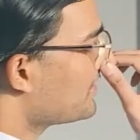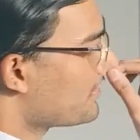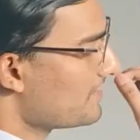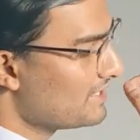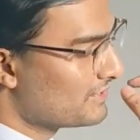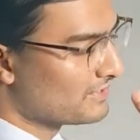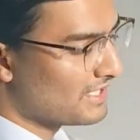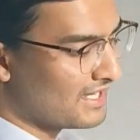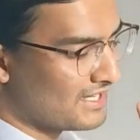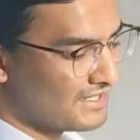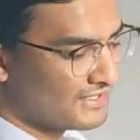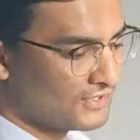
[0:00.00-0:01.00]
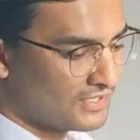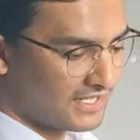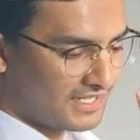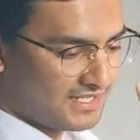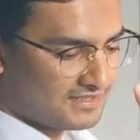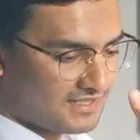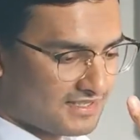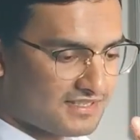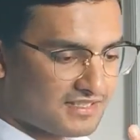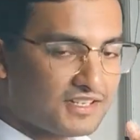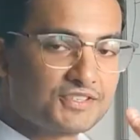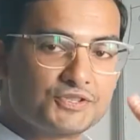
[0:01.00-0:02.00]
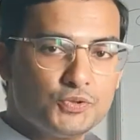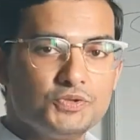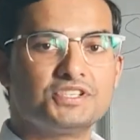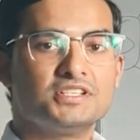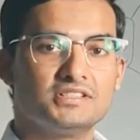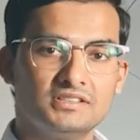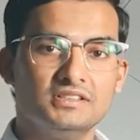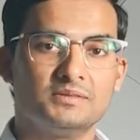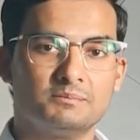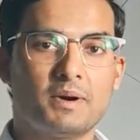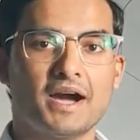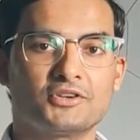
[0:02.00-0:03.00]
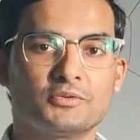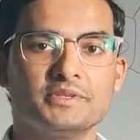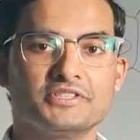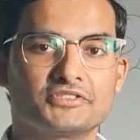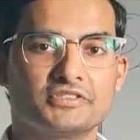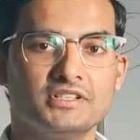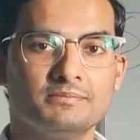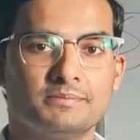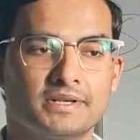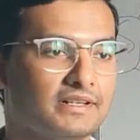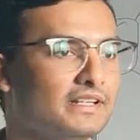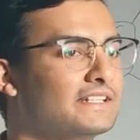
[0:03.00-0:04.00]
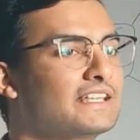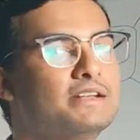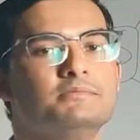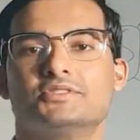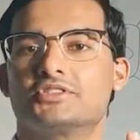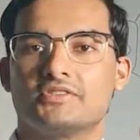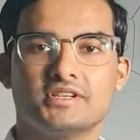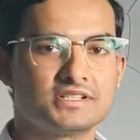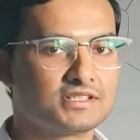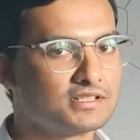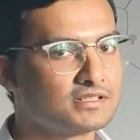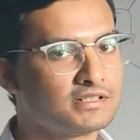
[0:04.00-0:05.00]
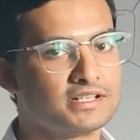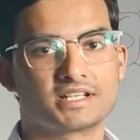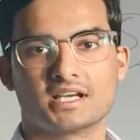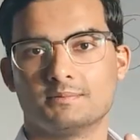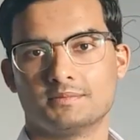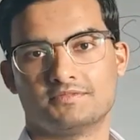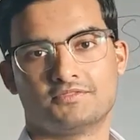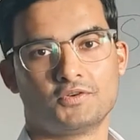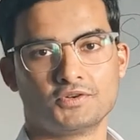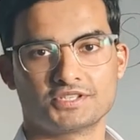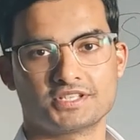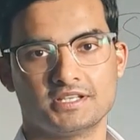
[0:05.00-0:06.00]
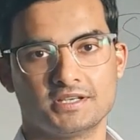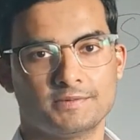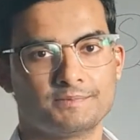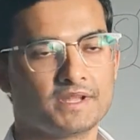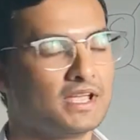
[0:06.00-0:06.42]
tree could again, this is a 2-tier binomial tree, but it can be 3-tier, it can be 4-tier,